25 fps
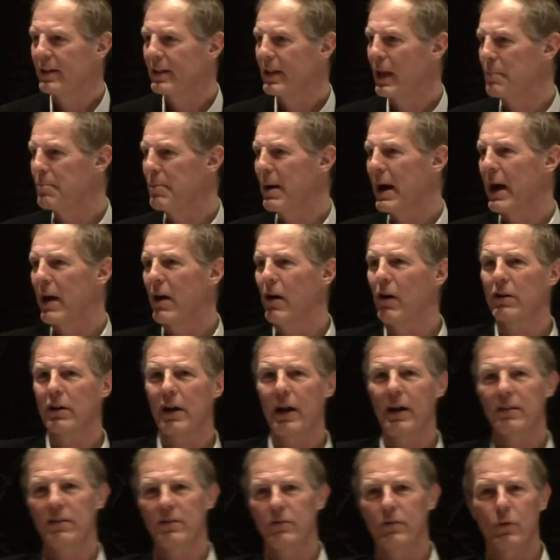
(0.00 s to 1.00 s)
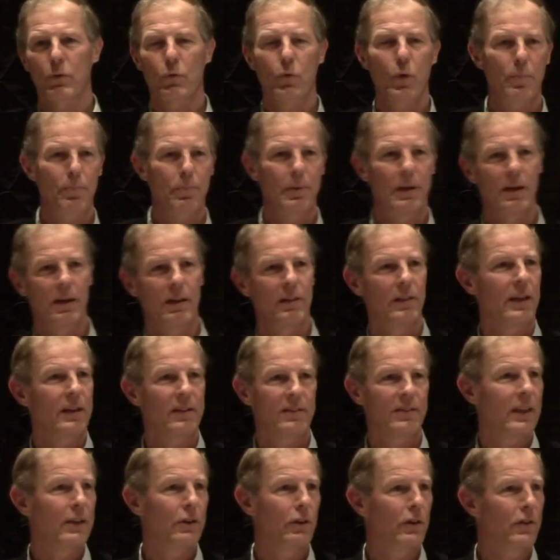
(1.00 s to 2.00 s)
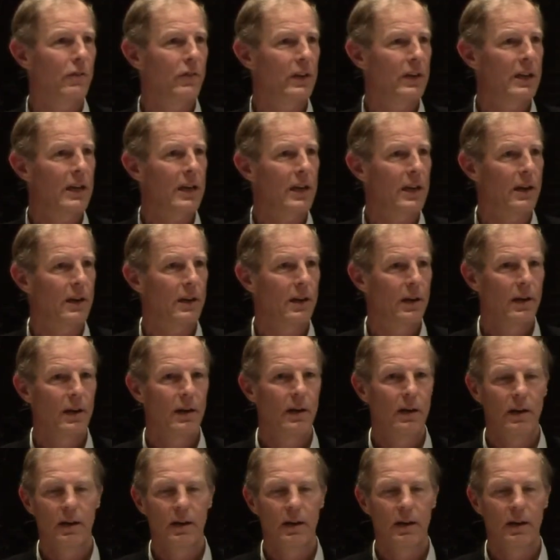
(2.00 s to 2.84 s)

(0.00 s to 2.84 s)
They buy all kinds of equipment and things they don't even need,